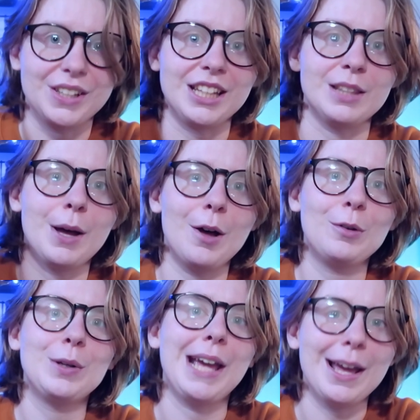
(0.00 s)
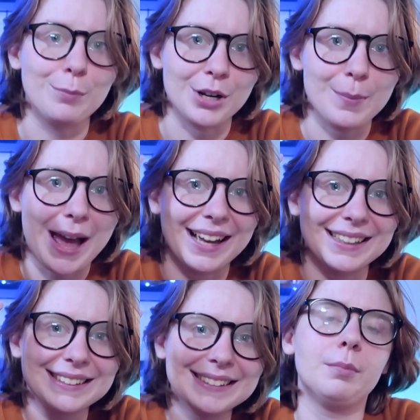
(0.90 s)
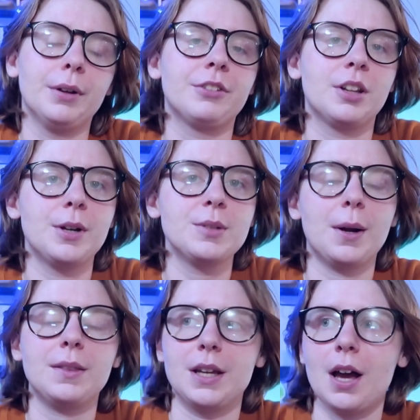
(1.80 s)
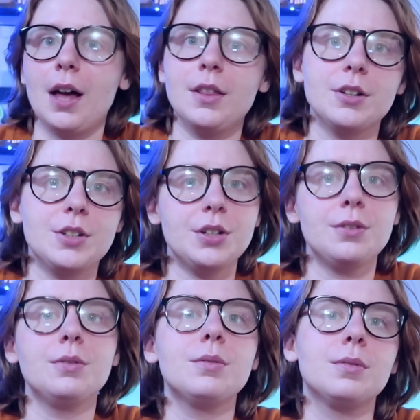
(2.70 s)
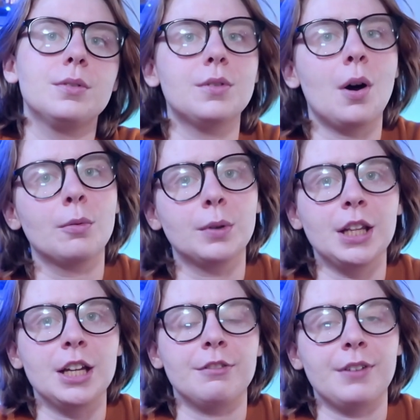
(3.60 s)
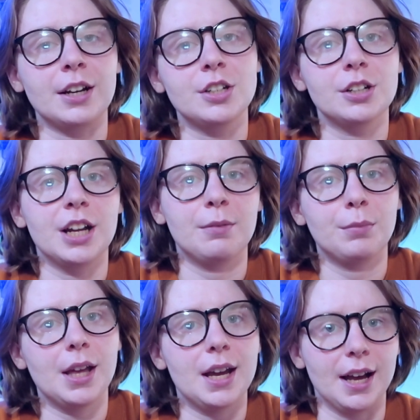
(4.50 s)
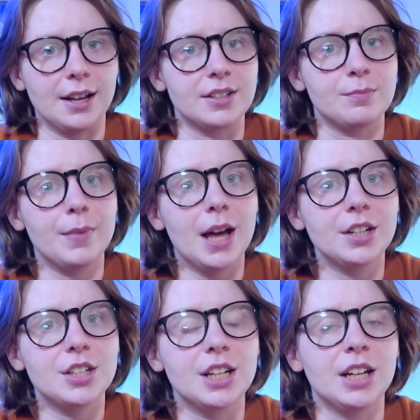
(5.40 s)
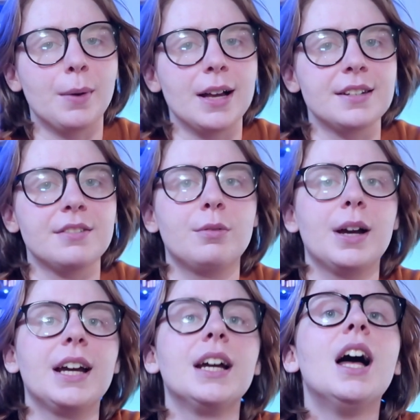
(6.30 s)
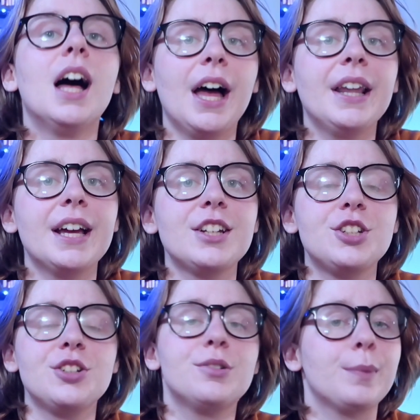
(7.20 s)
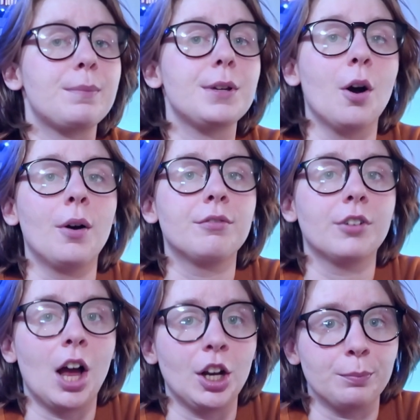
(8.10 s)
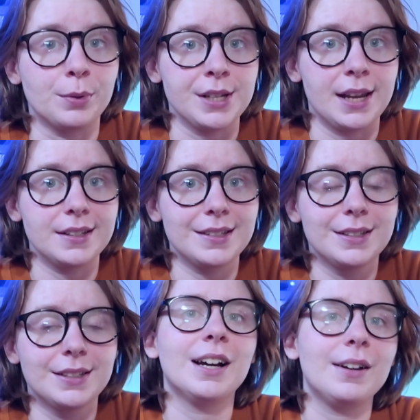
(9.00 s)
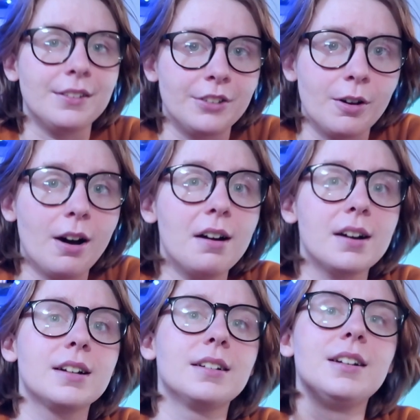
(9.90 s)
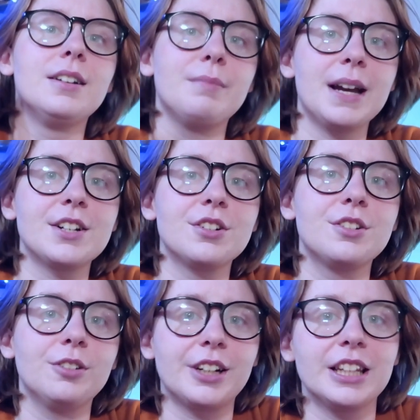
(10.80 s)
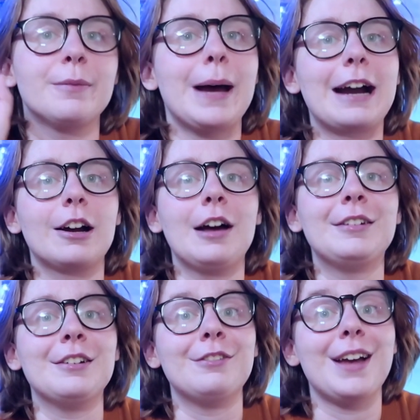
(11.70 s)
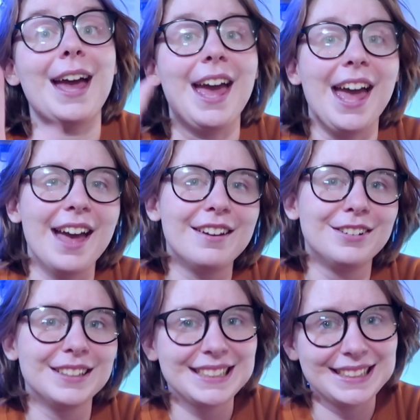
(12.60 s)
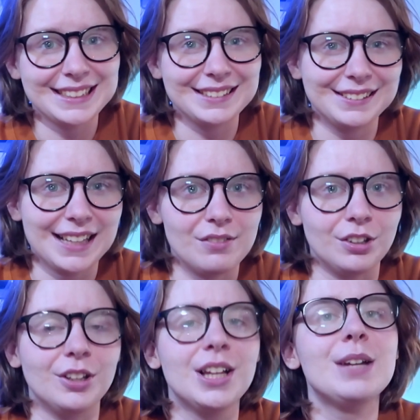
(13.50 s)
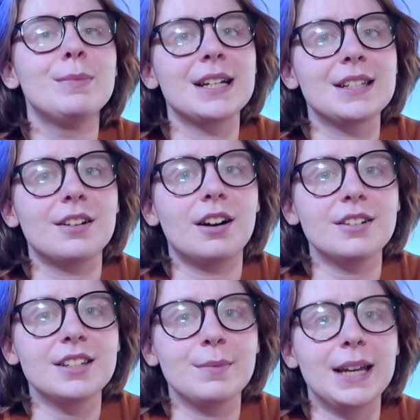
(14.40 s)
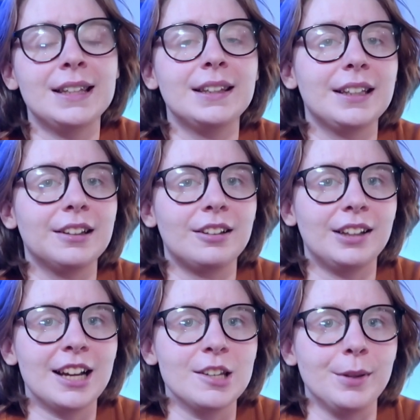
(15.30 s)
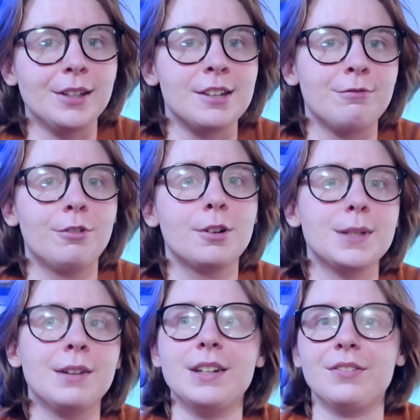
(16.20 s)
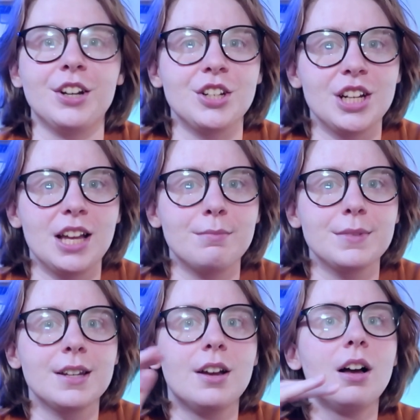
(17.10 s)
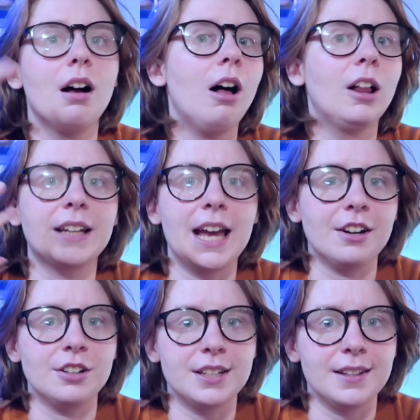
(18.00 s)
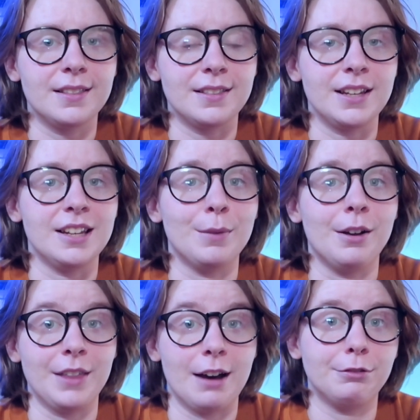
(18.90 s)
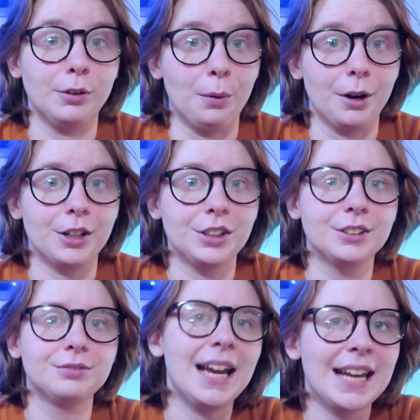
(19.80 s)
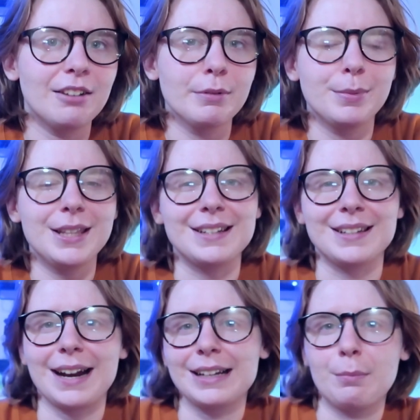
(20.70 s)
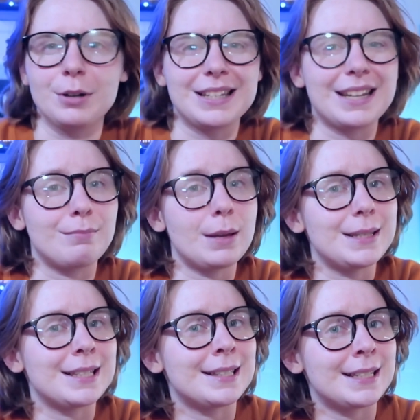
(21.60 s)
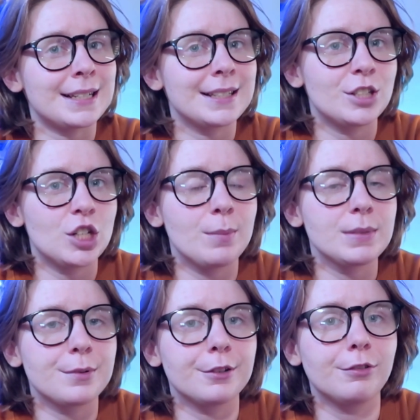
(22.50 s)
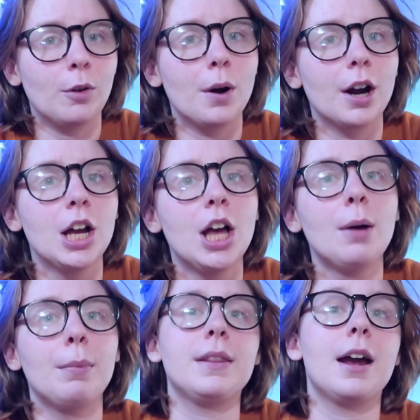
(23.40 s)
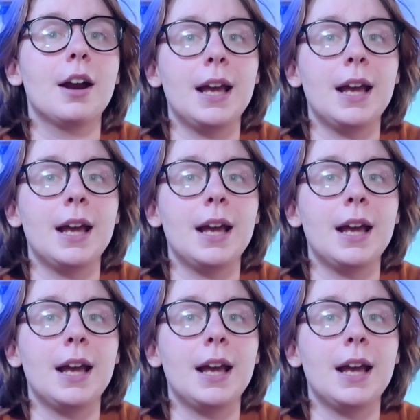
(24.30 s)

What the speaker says: get the bone and bring you back. But for the most part, the other two don't really affect your gameplay as much in a positive way, unless you might be going for 100%. Now, if you are, make sure to look in the background of every single level, because there are some hidden little collectibles in forms of different gems, all catered to the theme of that floor. I can't remember the exact number, it's like maybe 6 gems per floor, but they're